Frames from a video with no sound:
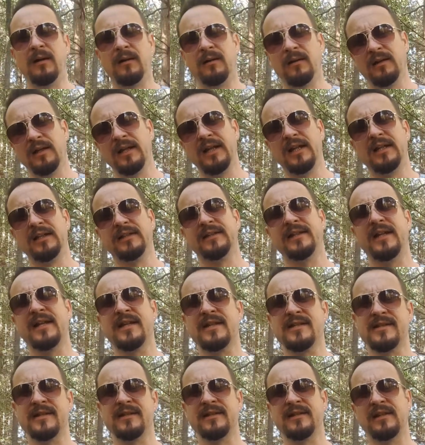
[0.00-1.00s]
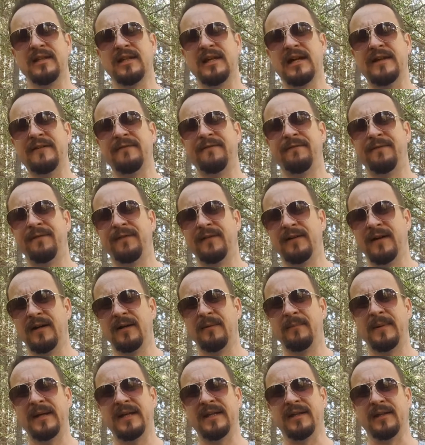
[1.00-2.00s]
little things in life
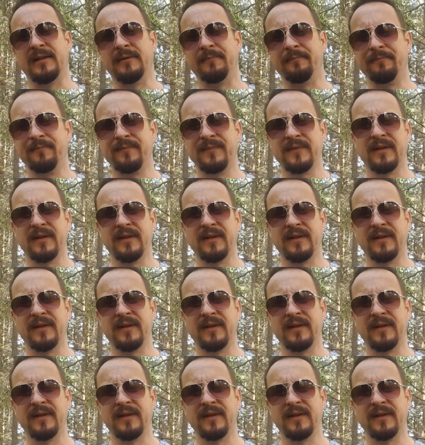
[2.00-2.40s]
matter.